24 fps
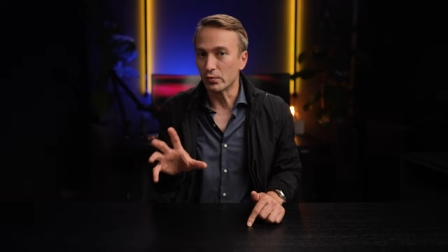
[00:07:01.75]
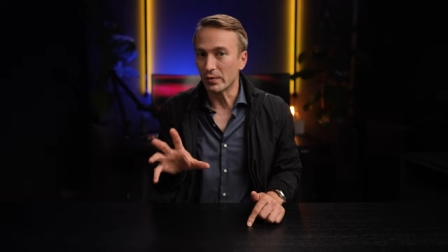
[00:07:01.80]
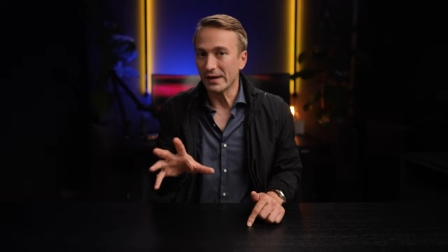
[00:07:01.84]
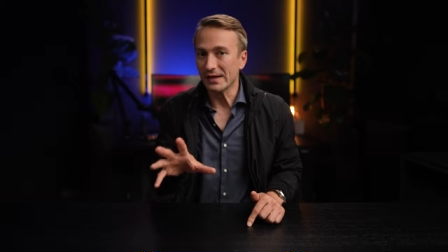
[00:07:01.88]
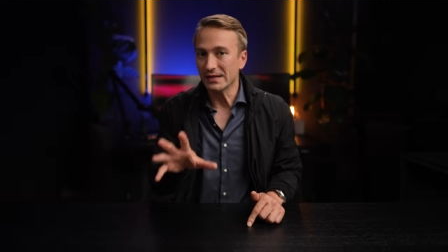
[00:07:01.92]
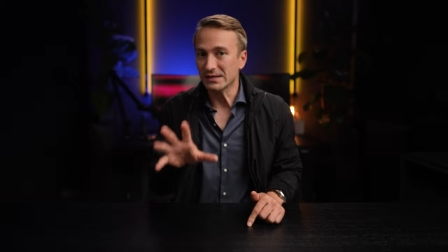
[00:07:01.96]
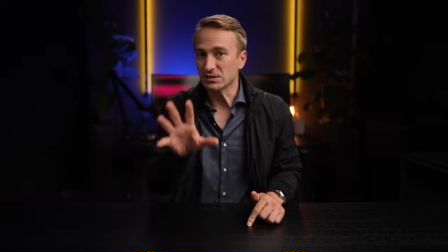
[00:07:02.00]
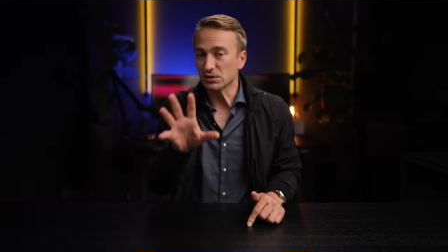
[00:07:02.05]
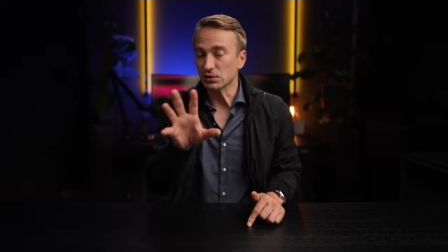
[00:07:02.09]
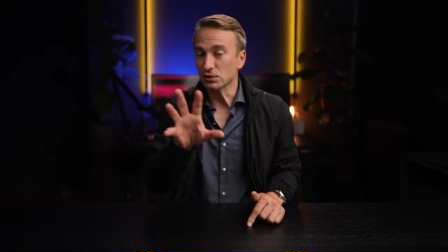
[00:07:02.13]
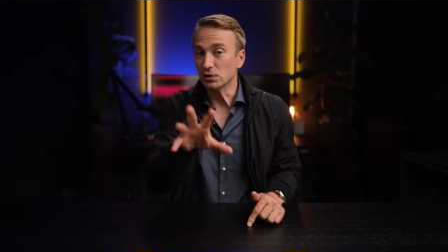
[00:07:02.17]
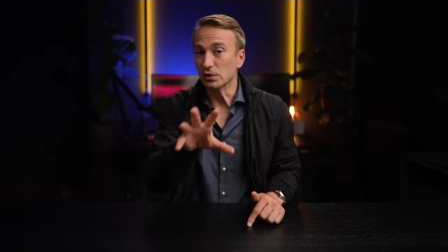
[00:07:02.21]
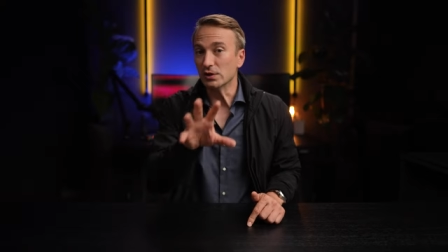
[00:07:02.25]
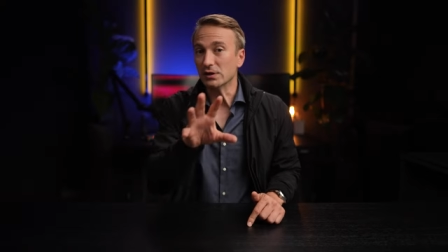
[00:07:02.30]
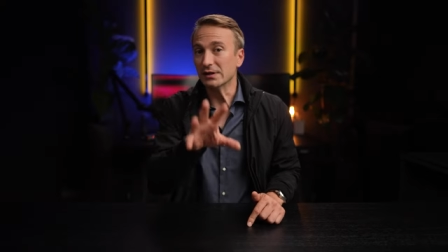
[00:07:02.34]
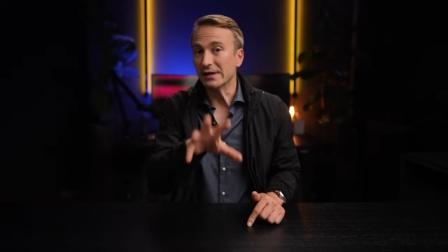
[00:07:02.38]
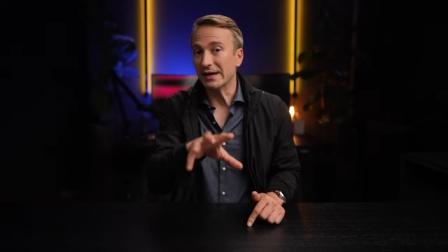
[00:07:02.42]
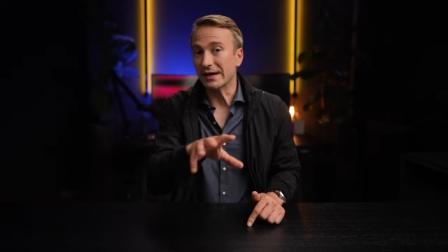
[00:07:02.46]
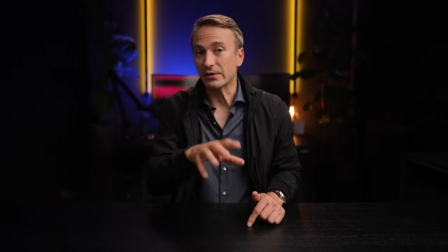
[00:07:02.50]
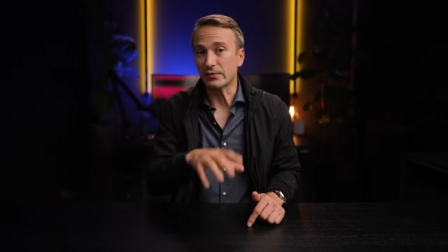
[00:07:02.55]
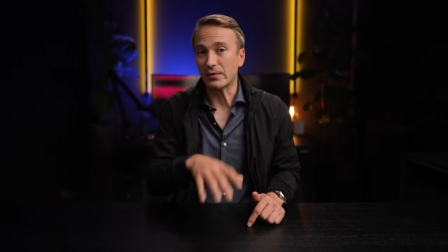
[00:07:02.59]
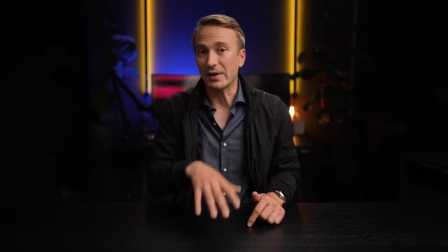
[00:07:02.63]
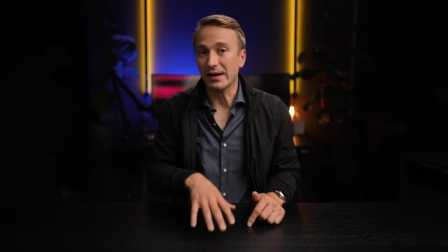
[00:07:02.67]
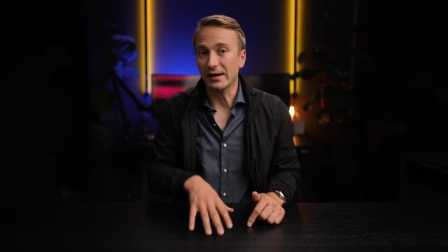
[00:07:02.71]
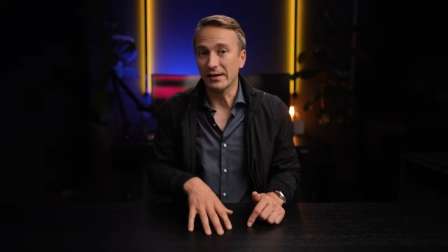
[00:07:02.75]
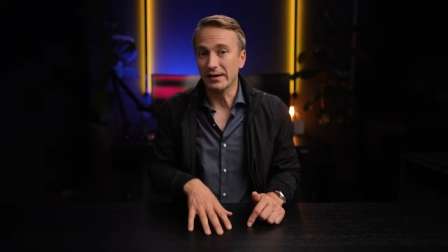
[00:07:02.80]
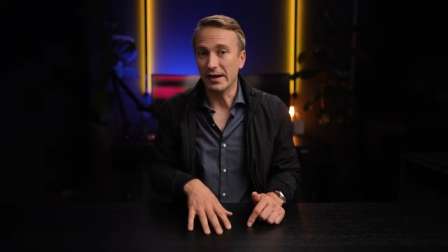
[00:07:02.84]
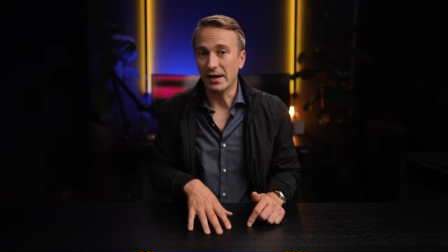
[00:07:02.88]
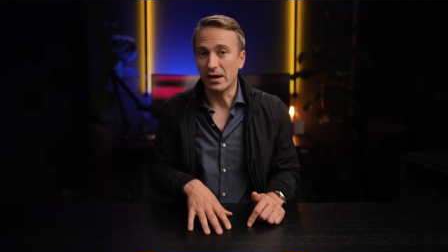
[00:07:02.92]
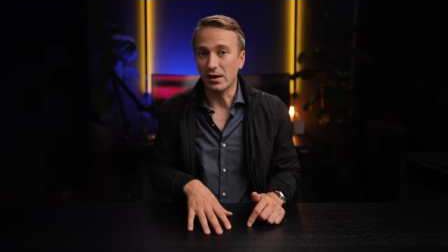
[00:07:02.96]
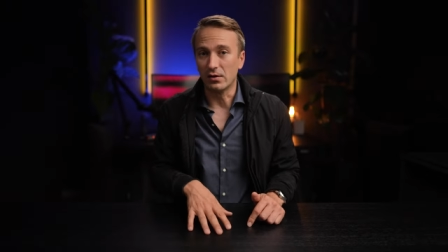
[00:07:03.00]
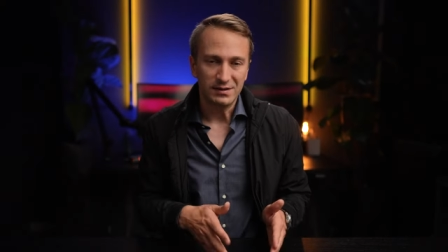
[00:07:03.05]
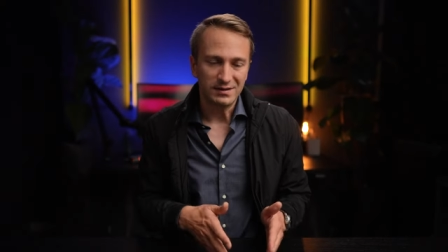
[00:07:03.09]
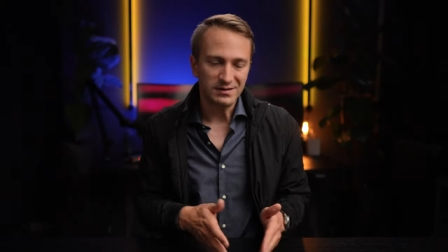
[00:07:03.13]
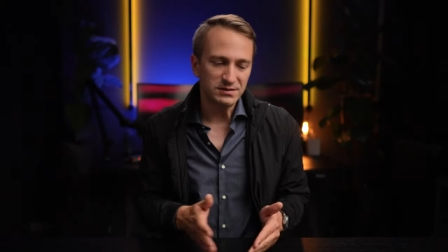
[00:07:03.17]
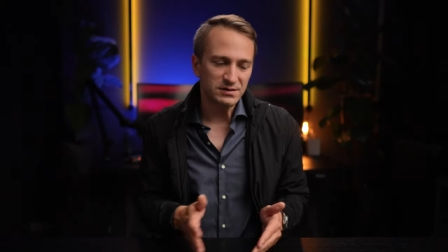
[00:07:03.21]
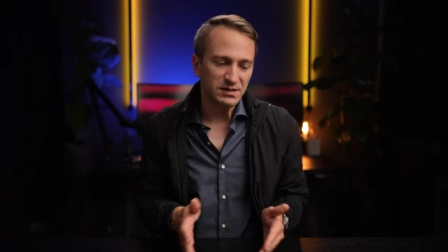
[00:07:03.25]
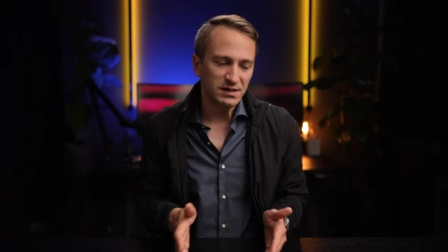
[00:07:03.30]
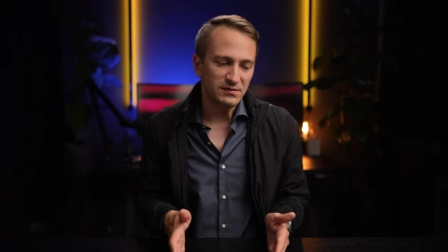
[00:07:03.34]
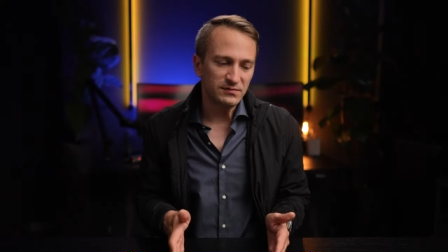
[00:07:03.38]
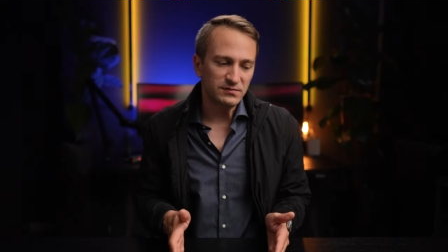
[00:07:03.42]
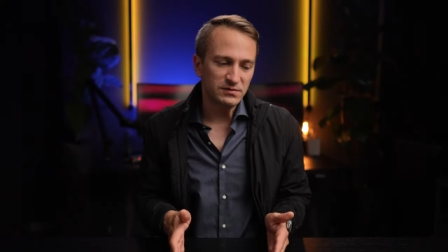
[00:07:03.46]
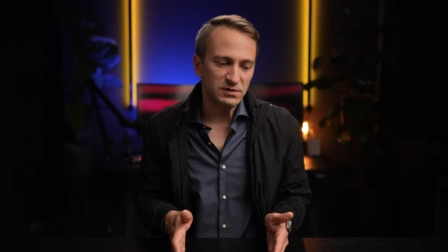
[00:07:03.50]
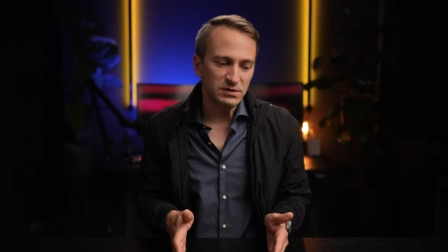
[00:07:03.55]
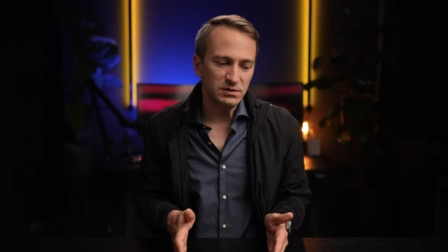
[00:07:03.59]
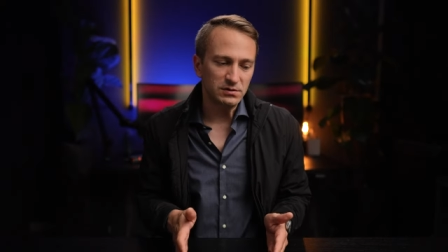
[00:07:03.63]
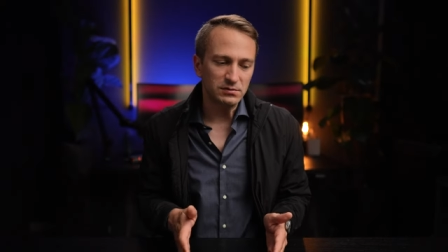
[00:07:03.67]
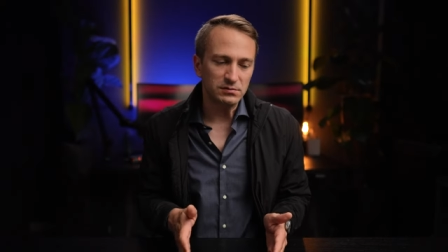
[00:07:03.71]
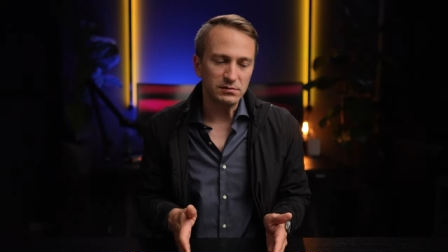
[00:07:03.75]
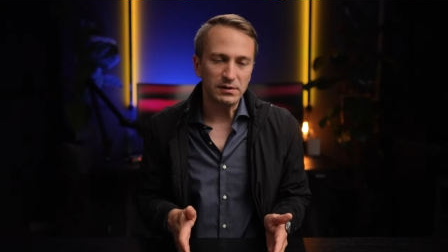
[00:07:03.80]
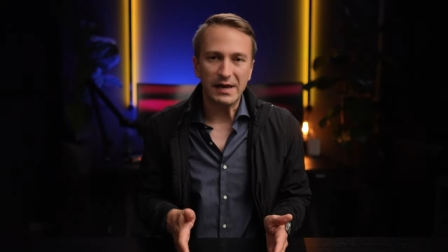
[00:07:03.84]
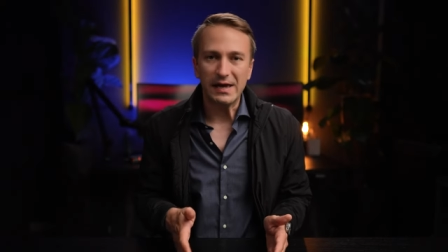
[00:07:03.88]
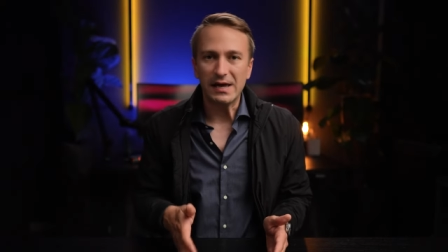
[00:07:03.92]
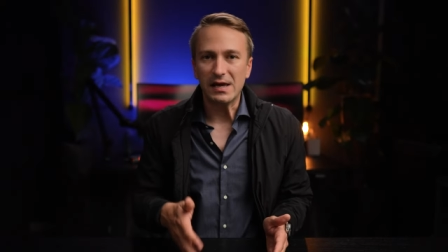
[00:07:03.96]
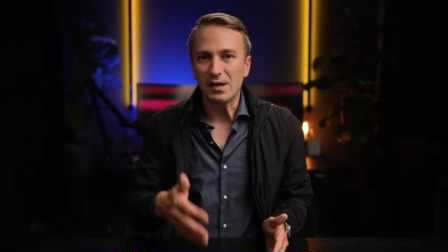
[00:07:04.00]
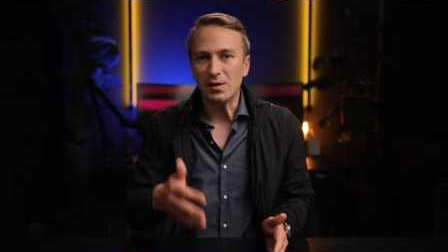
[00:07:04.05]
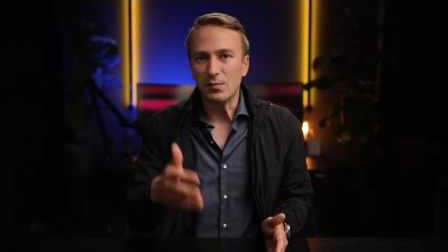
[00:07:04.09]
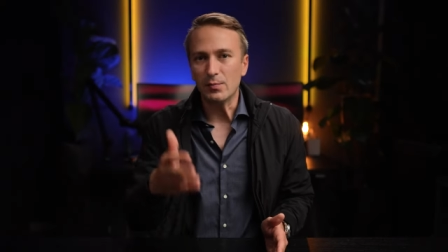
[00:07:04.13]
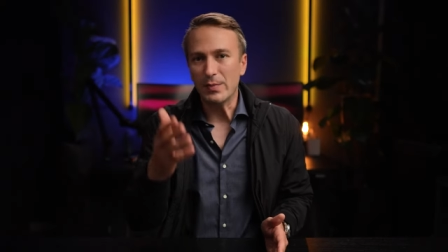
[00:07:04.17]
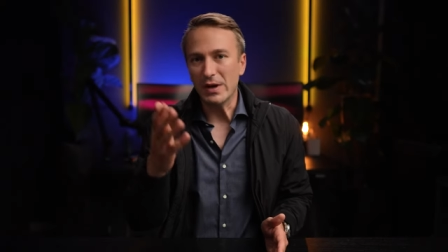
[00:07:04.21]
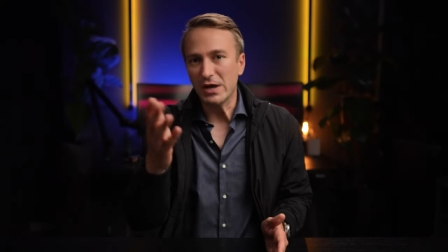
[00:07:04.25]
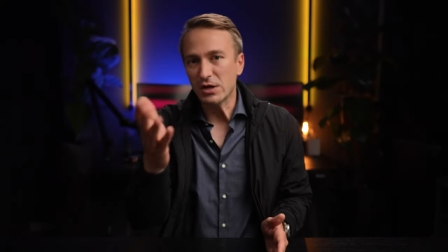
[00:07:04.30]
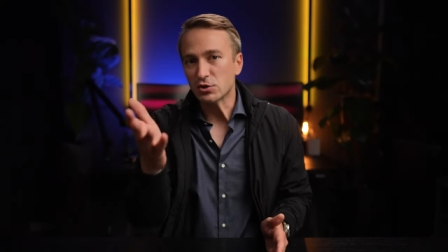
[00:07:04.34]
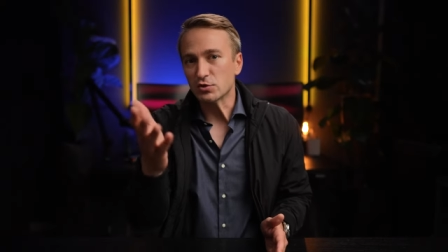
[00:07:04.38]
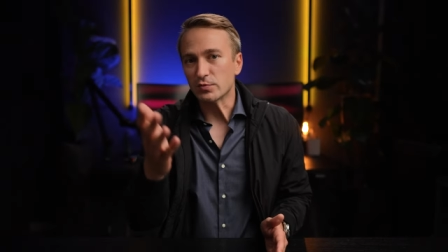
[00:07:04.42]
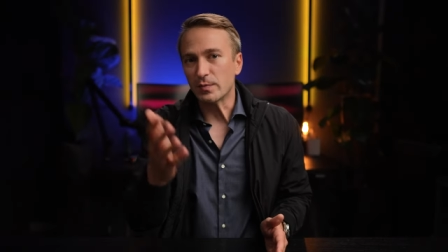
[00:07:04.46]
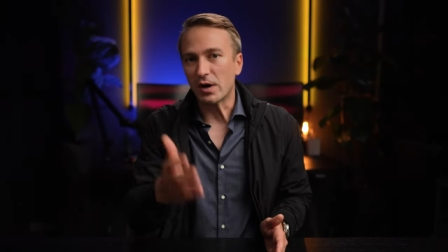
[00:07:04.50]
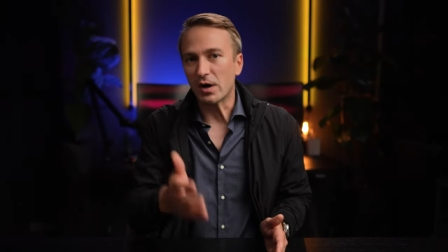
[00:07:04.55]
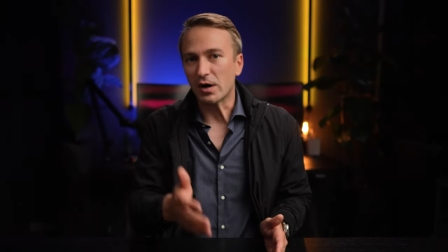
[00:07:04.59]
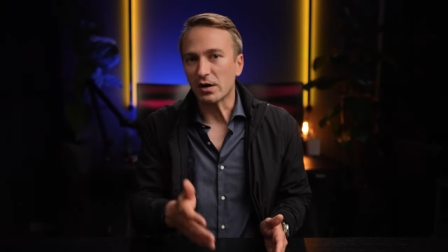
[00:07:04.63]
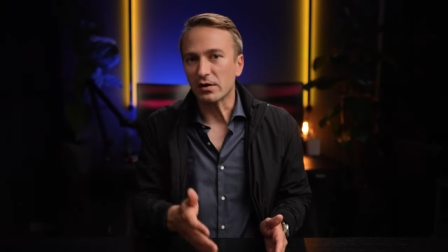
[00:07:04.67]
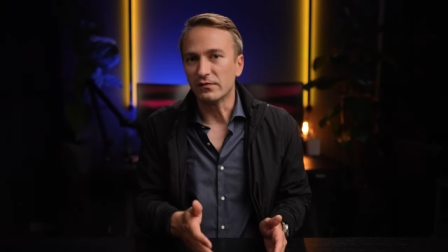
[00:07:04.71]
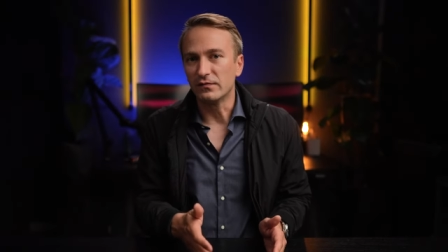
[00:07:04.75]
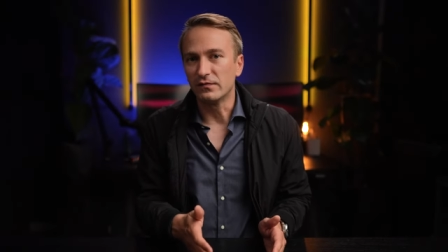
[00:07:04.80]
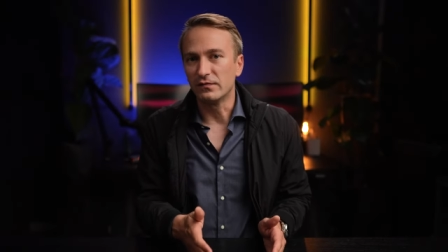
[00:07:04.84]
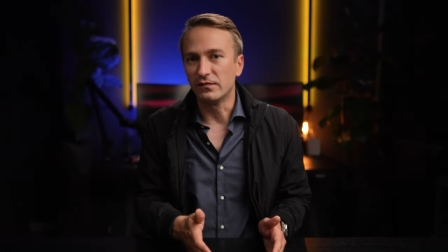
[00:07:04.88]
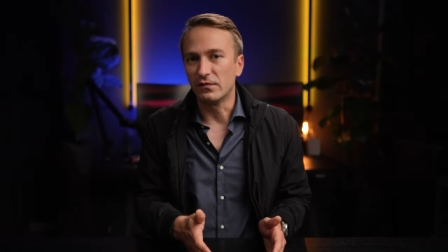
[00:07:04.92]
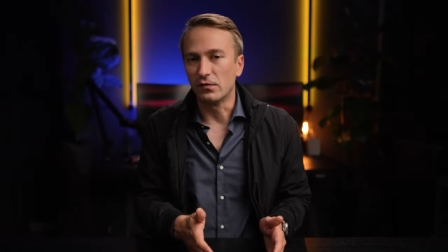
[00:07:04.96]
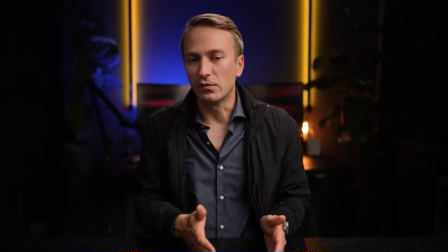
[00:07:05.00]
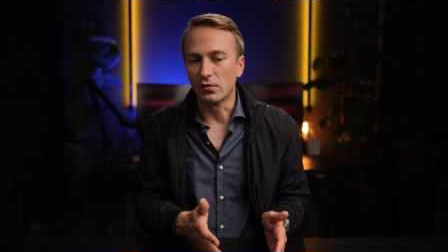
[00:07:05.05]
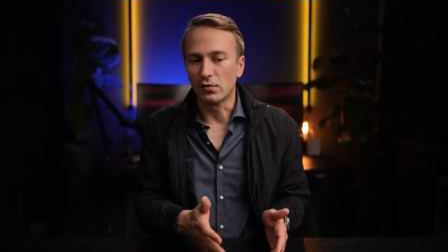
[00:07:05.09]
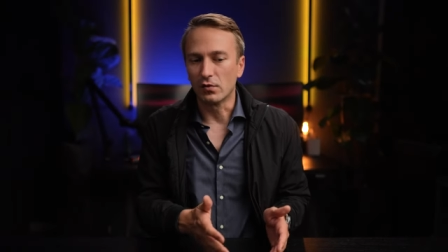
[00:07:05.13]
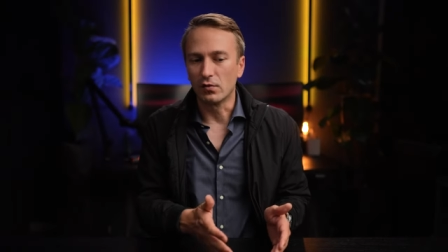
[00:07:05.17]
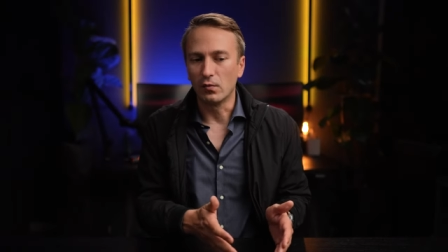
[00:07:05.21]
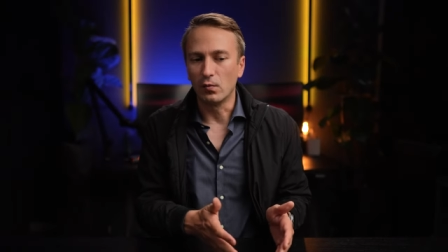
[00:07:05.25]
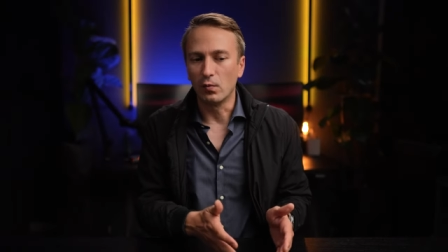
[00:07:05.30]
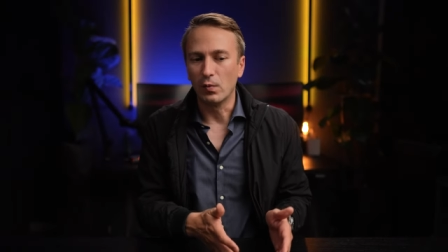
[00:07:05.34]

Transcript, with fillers: rates look like right now. This gives you a benchmark for